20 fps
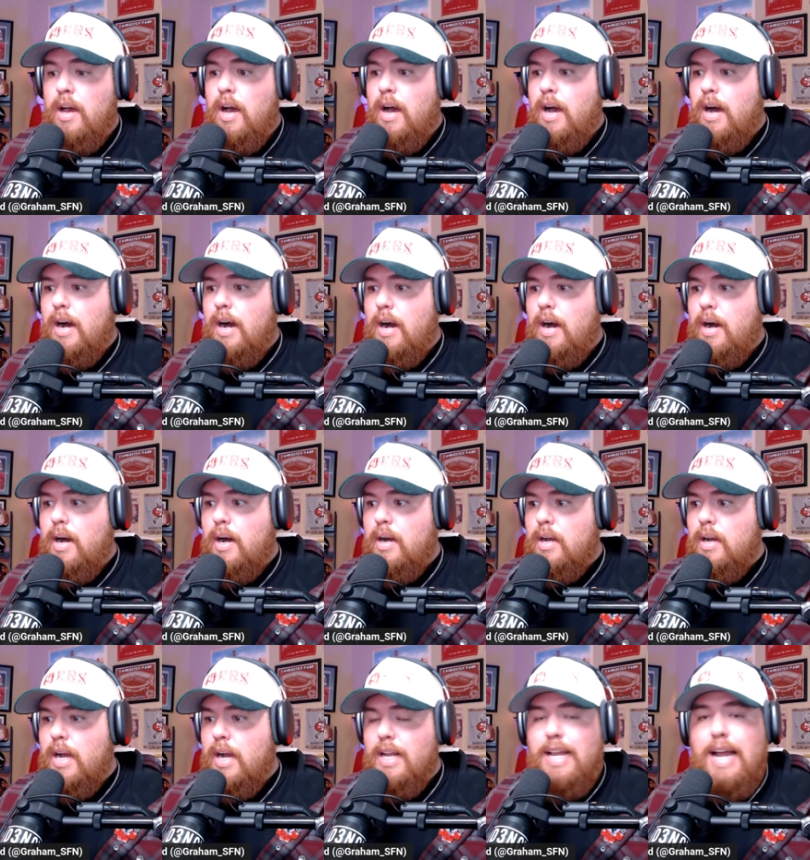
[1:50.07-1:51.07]

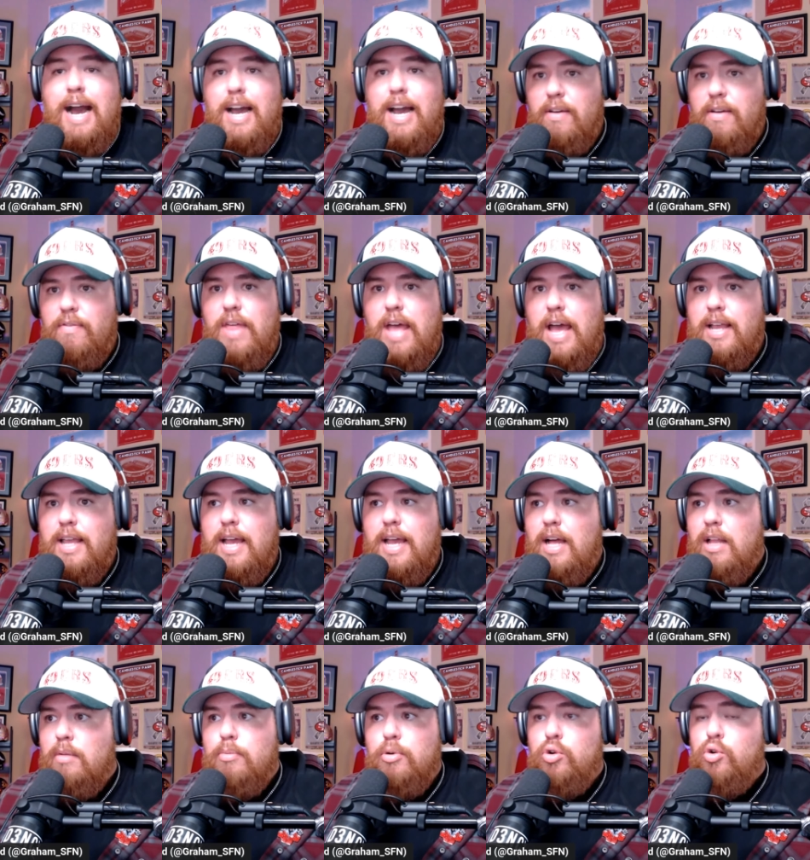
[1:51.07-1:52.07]
a guy of that
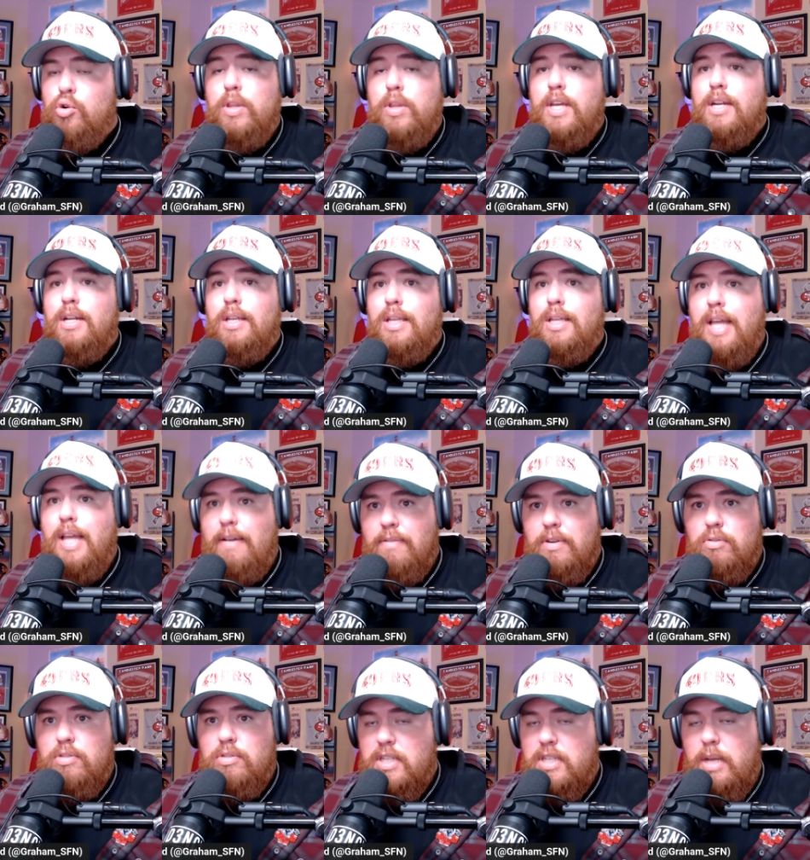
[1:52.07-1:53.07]
caliber who only had
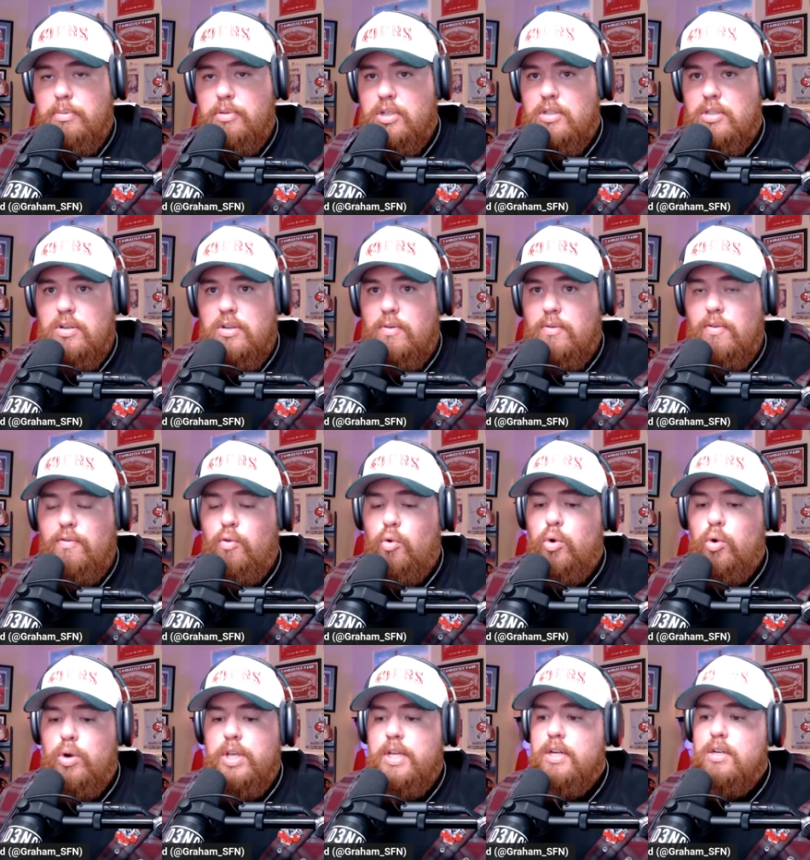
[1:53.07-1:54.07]
11 receptions over
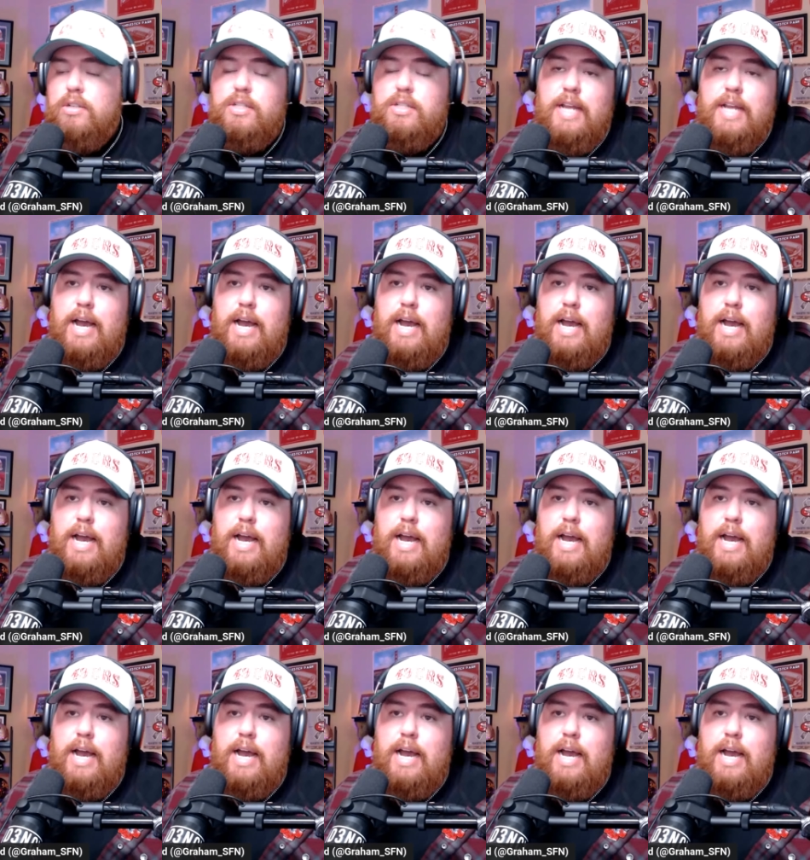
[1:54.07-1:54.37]
4 years.